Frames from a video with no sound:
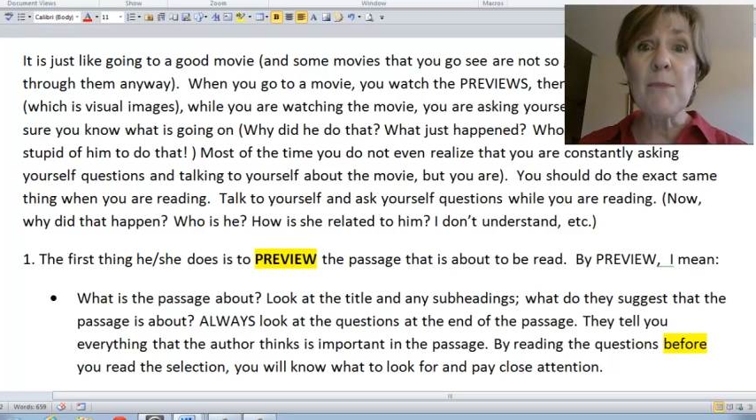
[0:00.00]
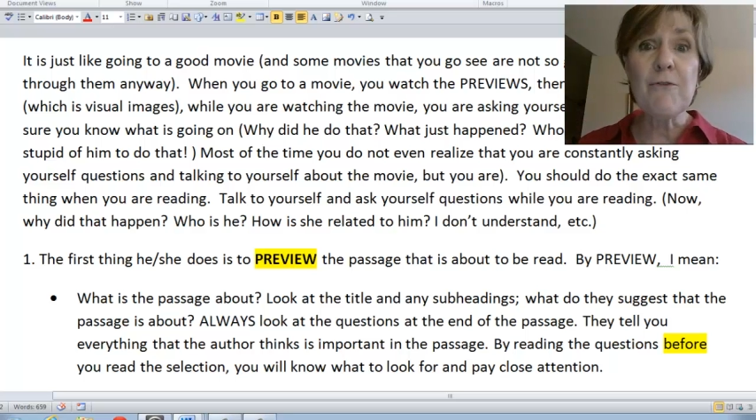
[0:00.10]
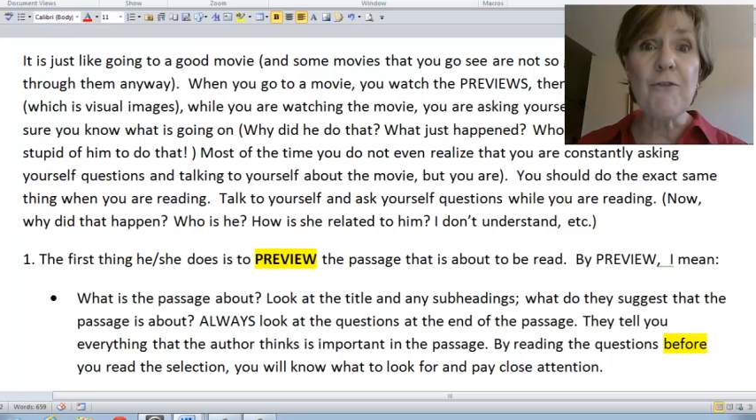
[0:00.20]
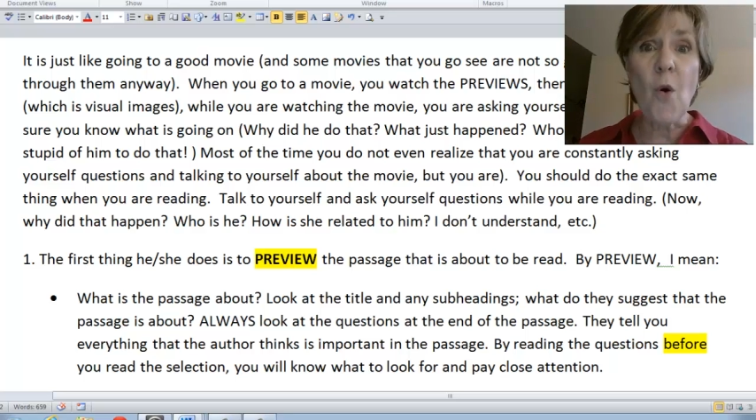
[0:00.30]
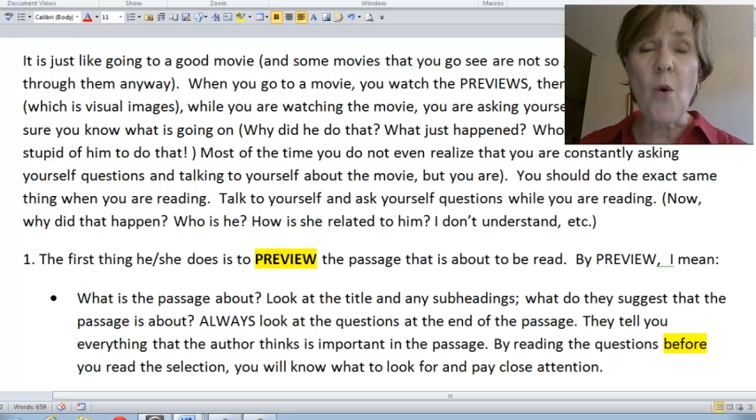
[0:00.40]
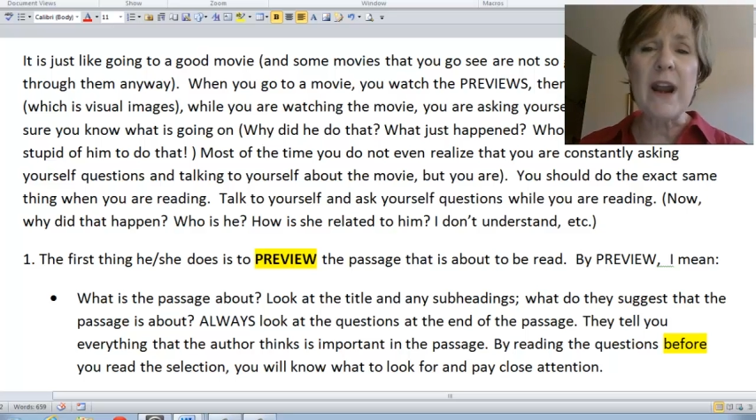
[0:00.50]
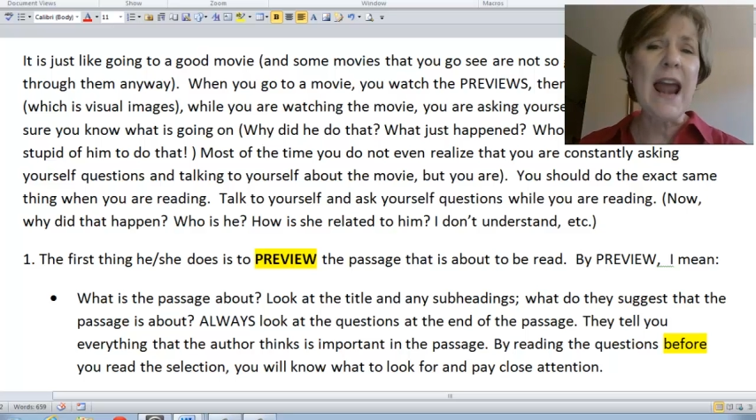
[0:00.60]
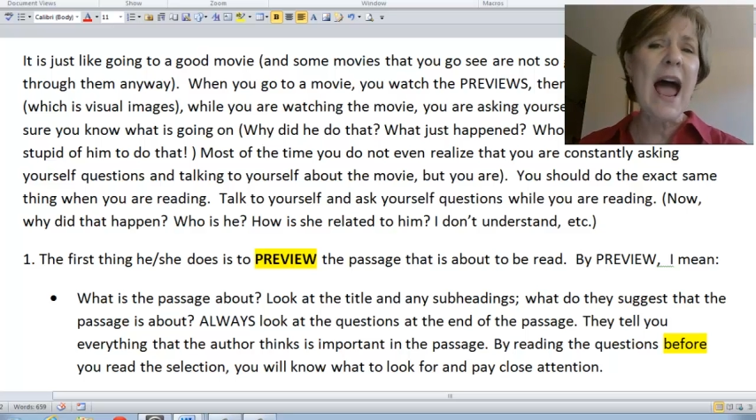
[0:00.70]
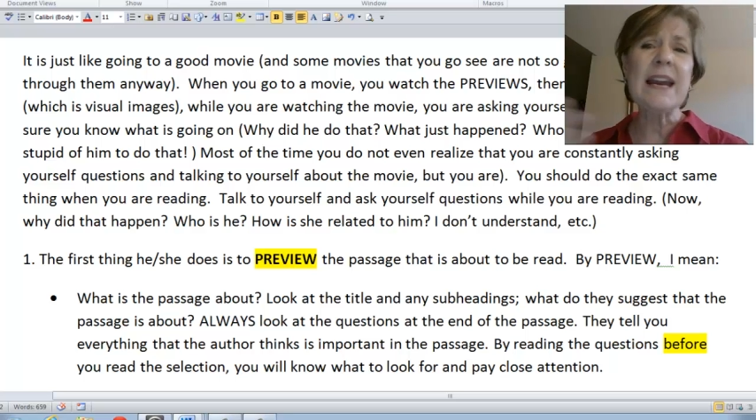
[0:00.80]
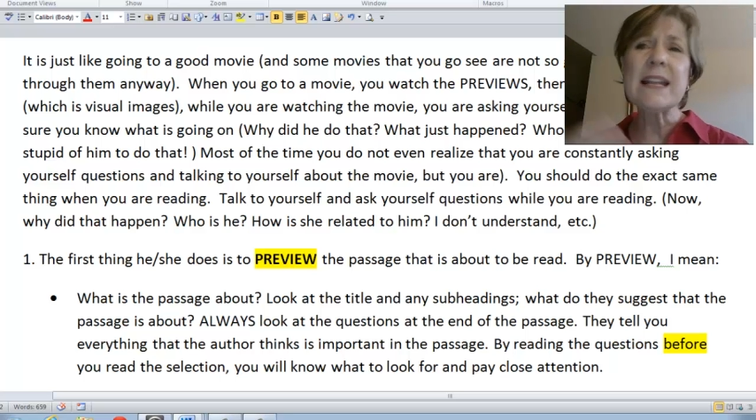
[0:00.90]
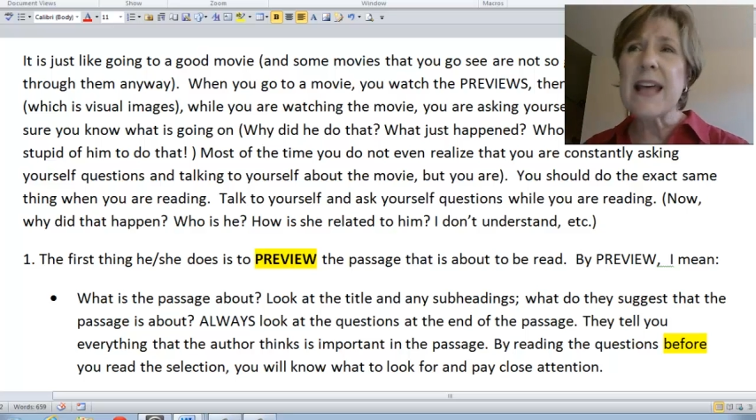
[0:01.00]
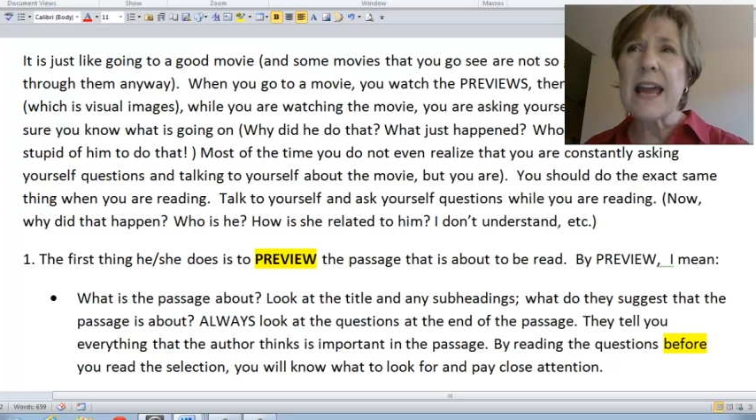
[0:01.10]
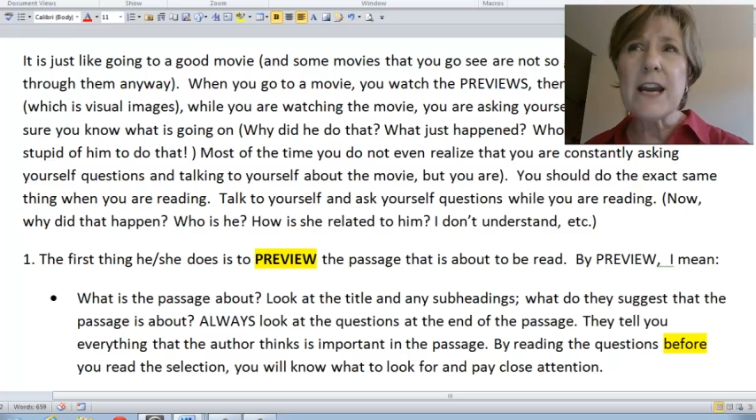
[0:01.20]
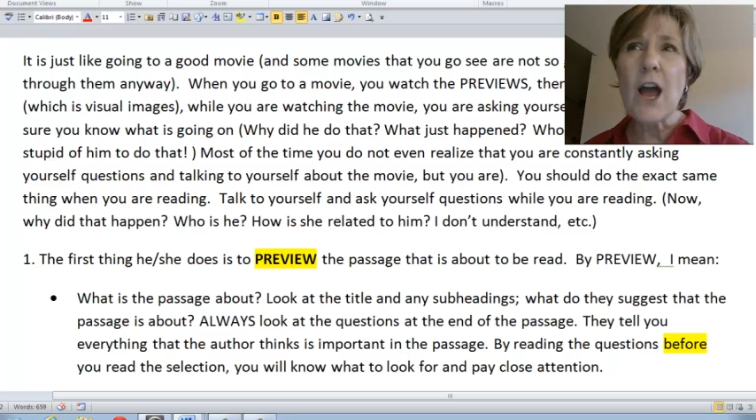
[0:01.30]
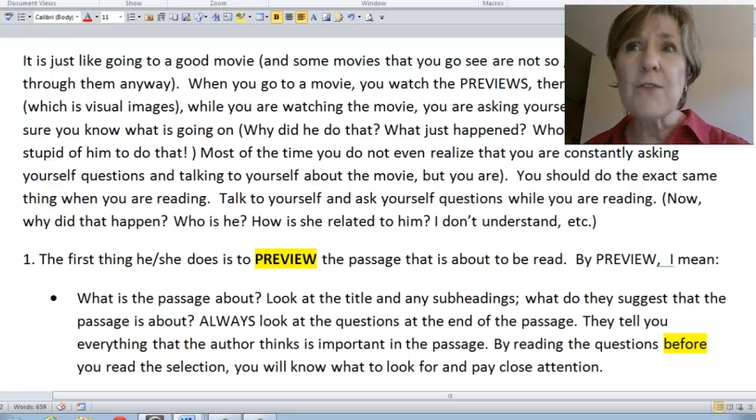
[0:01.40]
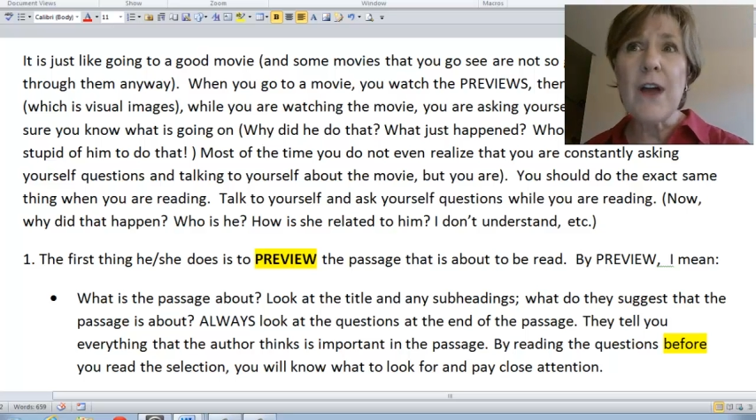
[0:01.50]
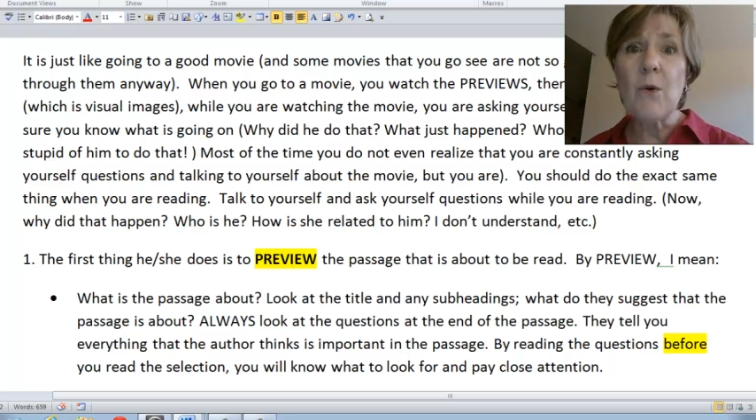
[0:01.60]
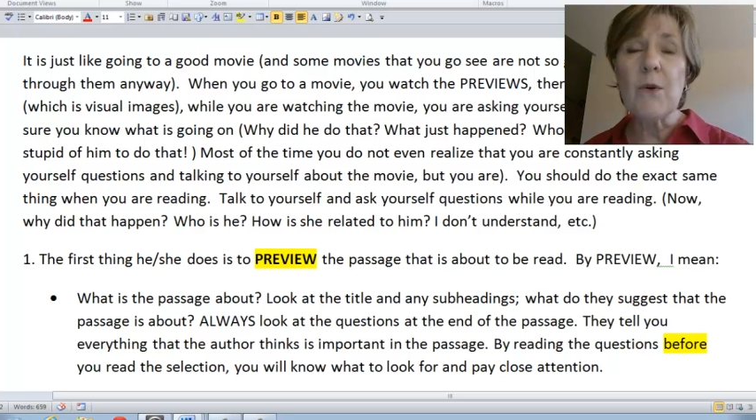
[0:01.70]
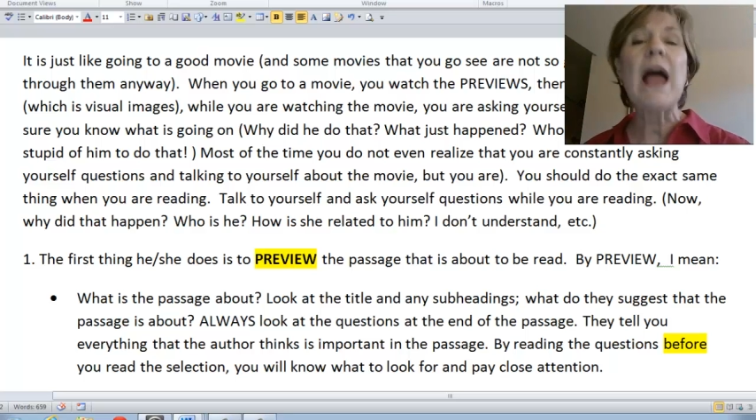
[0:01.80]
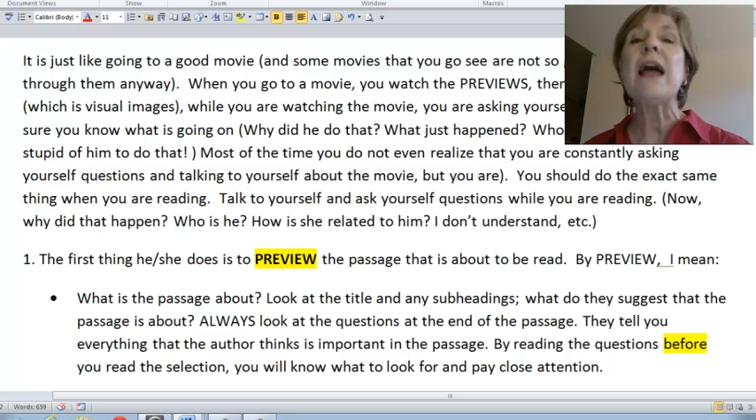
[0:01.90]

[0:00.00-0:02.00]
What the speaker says: before? And how did they know they were...